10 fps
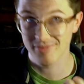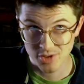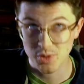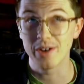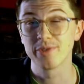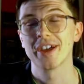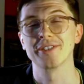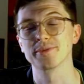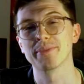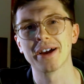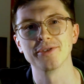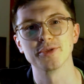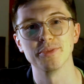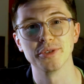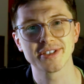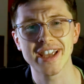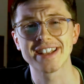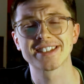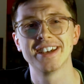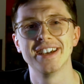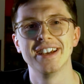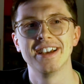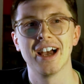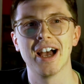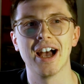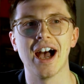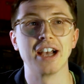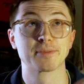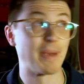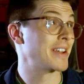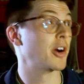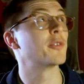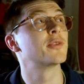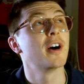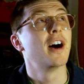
£12,000 more debt has paid off.